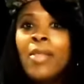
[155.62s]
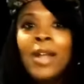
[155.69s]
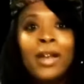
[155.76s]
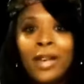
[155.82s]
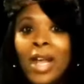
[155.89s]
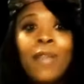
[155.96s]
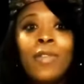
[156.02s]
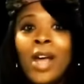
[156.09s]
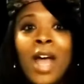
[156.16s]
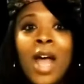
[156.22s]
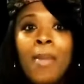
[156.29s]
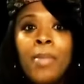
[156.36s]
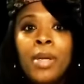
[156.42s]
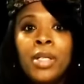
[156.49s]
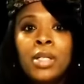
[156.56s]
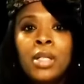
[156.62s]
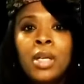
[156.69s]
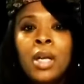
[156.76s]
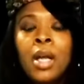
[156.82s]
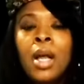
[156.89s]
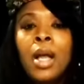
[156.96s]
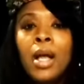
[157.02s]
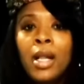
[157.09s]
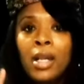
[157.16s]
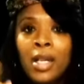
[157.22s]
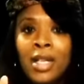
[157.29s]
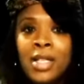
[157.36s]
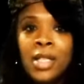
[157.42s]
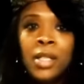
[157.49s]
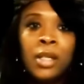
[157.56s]
That never happened.
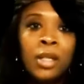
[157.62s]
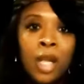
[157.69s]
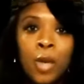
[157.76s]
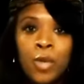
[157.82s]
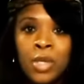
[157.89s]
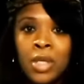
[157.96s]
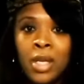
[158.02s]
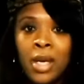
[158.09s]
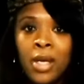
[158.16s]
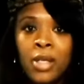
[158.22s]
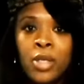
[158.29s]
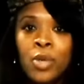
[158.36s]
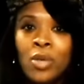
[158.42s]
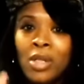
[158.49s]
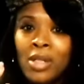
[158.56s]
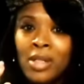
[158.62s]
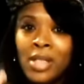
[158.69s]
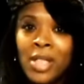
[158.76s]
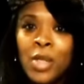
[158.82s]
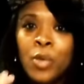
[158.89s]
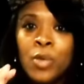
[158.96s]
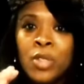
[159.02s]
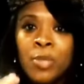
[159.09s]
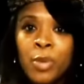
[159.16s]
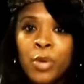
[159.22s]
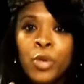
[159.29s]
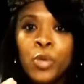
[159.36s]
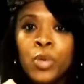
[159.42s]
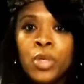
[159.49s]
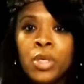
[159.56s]
Listen closely to the Negro
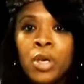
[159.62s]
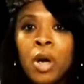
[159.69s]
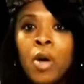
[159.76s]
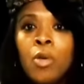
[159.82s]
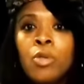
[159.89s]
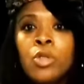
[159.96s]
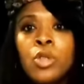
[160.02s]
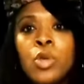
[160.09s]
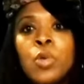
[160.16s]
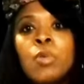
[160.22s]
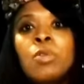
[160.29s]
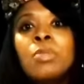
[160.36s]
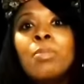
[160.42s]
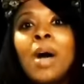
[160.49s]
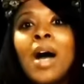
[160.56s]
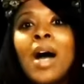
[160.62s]
spiritual songs used